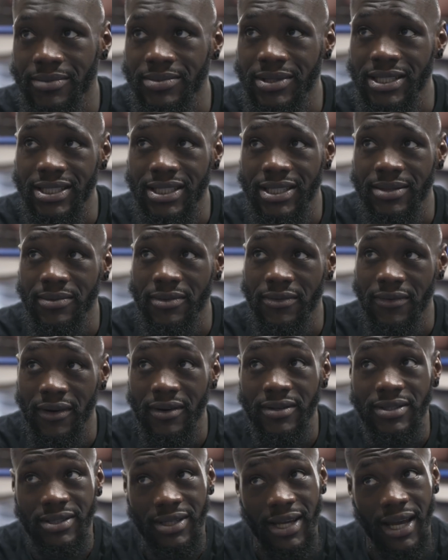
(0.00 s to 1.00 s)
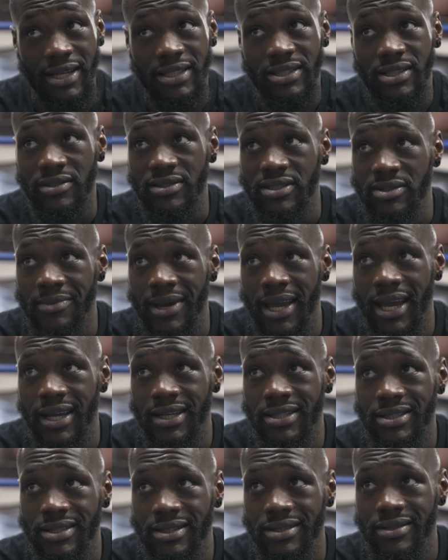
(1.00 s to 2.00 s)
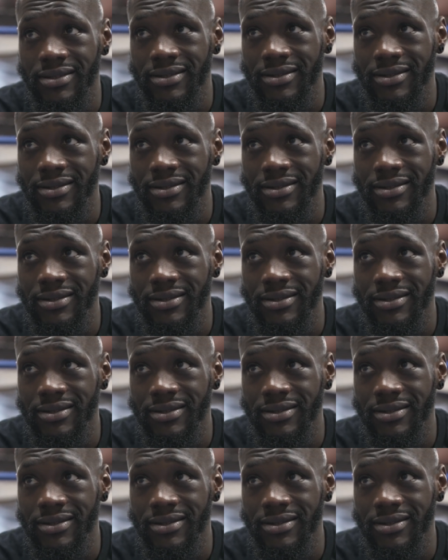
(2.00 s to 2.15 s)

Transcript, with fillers: come December first, you gotta show some action,